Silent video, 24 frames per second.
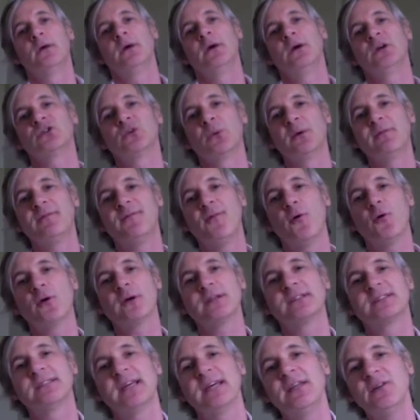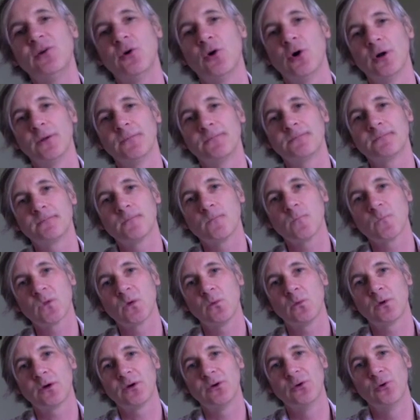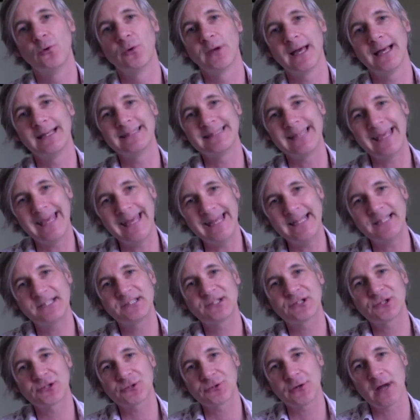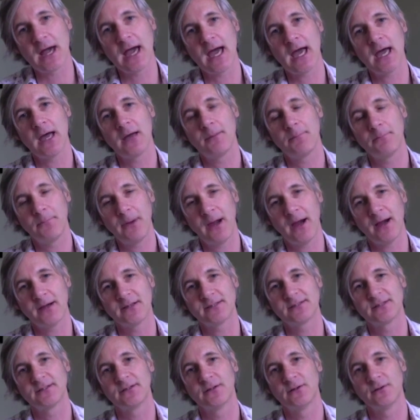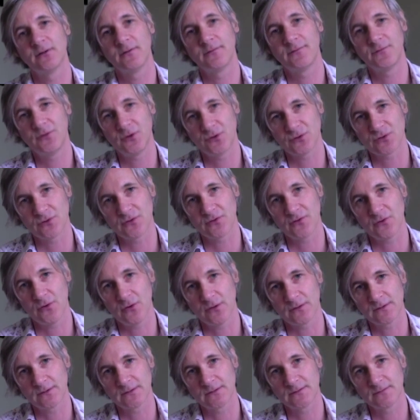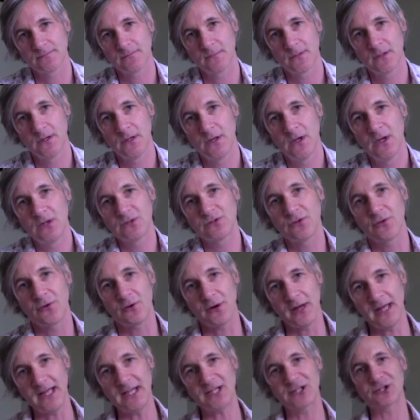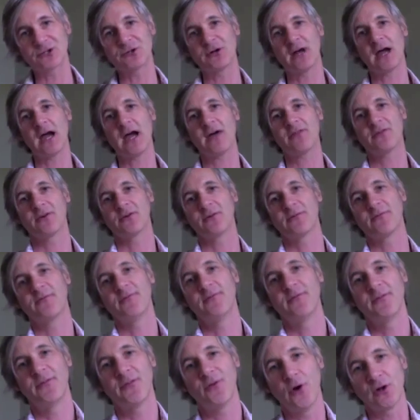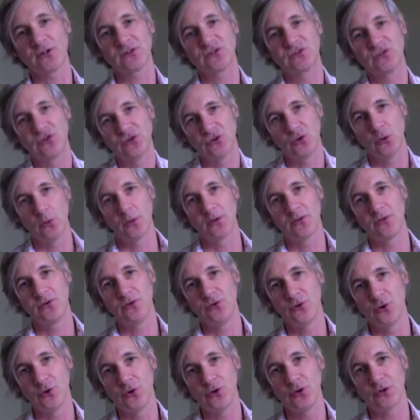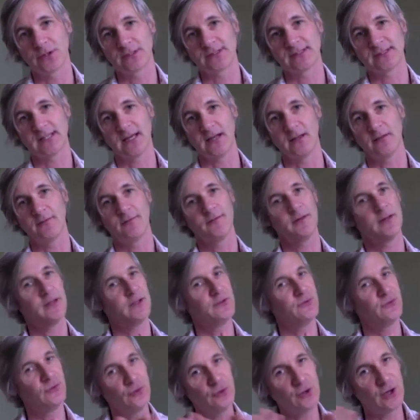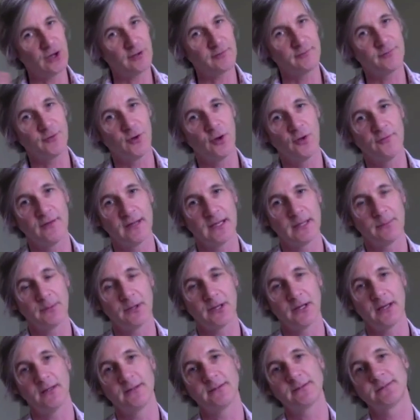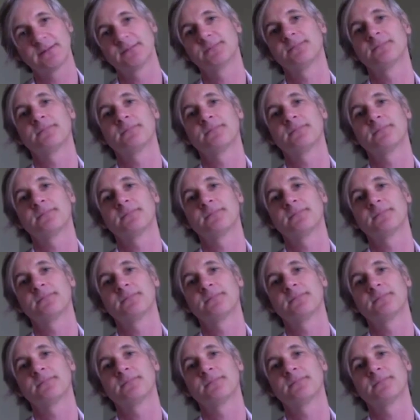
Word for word: So we focused in on what are known as intra-personal future thoughts. So they're intra, they're thoughts to do with you, yourself, and do not involve anybody else.